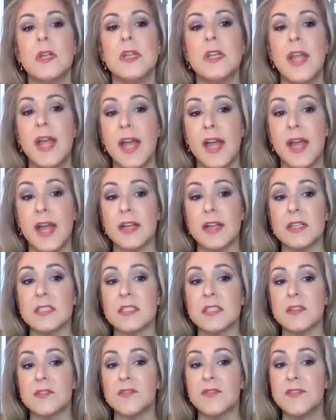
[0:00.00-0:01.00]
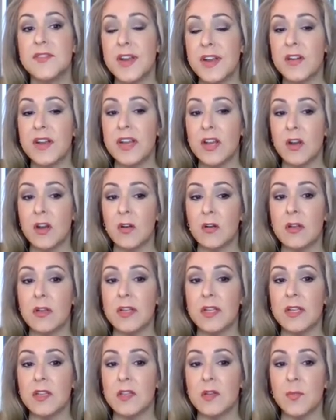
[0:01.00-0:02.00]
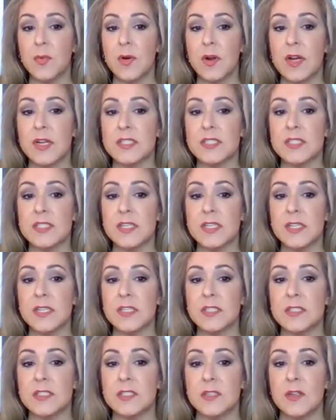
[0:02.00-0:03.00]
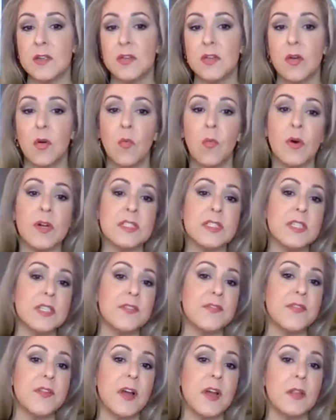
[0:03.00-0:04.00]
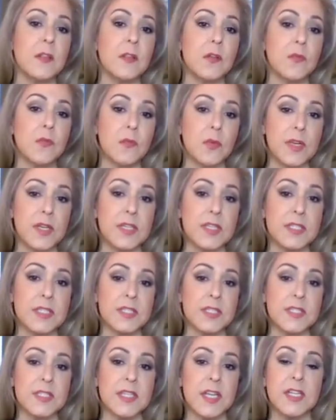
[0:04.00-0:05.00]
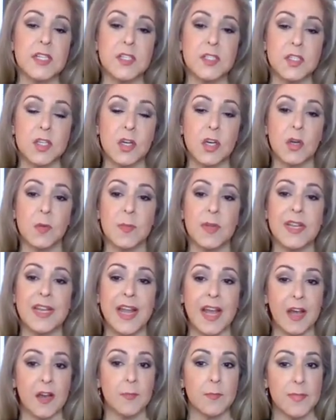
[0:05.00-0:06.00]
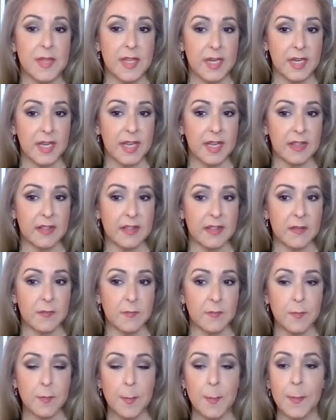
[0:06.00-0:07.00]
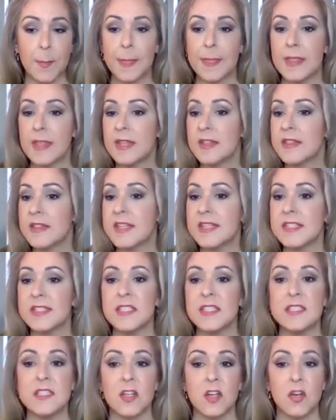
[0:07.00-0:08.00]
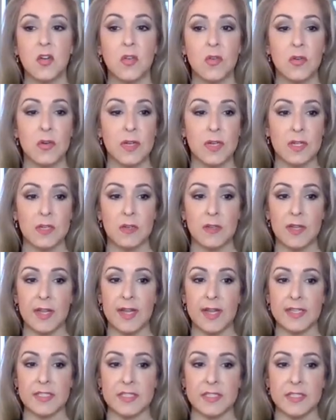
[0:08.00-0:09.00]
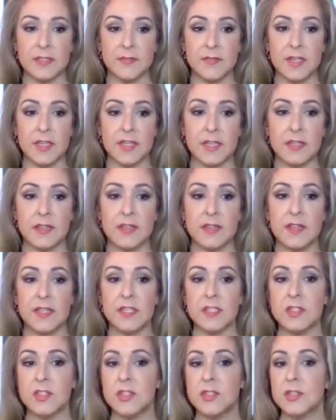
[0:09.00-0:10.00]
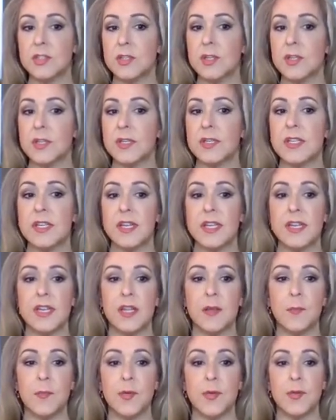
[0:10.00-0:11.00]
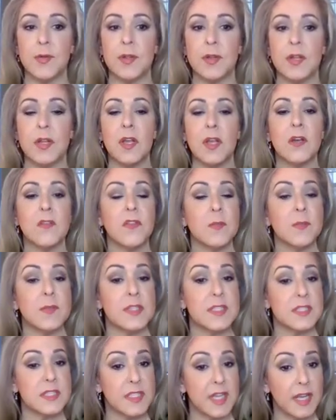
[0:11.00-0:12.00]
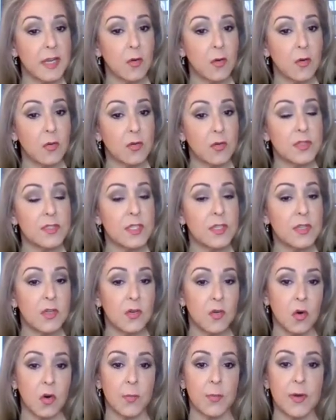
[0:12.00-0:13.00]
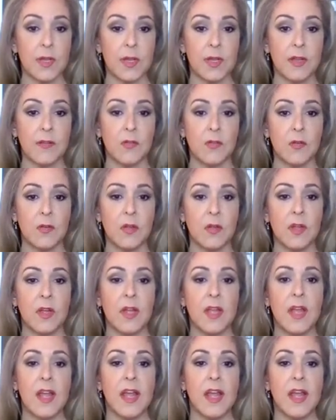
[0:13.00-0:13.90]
Next, very early in the process, you'll want to define the risks and determine how to mitigate them. This is a critical activity that should get input from the stakeholders at the corporate level